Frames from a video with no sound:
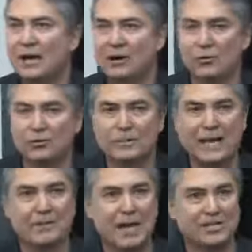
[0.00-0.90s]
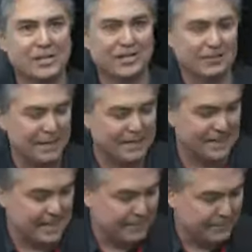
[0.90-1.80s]
all the black magic that makes
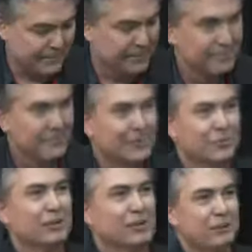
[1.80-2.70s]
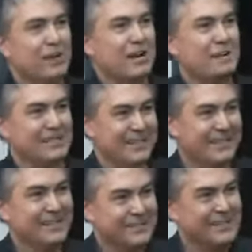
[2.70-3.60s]
that happen. To all those programmers
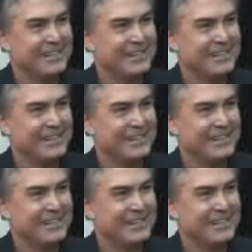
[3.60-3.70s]
here,